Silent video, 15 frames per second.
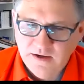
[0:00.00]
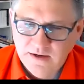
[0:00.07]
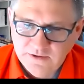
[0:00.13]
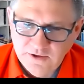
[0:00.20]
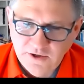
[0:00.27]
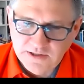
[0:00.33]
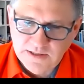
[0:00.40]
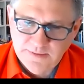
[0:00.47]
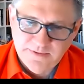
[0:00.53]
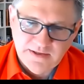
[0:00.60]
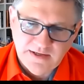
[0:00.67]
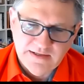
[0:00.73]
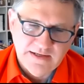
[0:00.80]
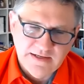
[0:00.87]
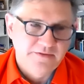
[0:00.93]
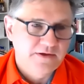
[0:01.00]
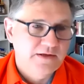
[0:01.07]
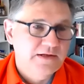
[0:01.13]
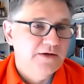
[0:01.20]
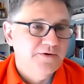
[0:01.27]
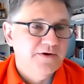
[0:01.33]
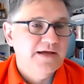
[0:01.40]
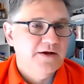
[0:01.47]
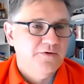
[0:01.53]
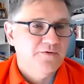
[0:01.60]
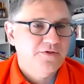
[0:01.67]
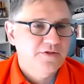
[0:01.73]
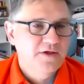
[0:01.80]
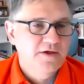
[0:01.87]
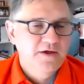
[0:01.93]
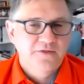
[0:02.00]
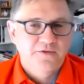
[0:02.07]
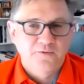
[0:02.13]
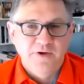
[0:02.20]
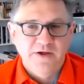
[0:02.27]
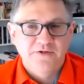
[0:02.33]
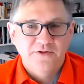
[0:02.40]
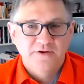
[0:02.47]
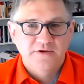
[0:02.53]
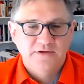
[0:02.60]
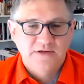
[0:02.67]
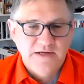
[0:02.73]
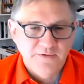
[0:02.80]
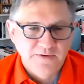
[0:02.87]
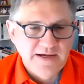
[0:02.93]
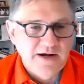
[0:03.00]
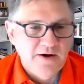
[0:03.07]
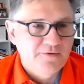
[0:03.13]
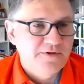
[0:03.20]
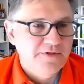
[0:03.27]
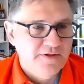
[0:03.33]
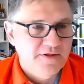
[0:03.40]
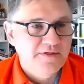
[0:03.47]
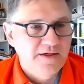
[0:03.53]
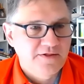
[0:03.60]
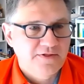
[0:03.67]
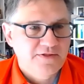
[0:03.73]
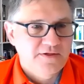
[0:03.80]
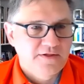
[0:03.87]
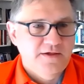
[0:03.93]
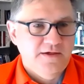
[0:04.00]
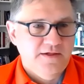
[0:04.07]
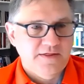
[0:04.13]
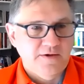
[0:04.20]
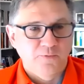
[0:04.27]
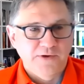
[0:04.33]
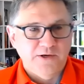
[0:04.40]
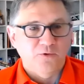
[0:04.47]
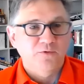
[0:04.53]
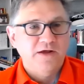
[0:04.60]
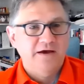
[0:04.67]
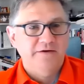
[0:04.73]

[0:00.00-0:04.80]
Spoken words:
talked about I led the clearinghouse. The reason clearinghouses exist is that we don't have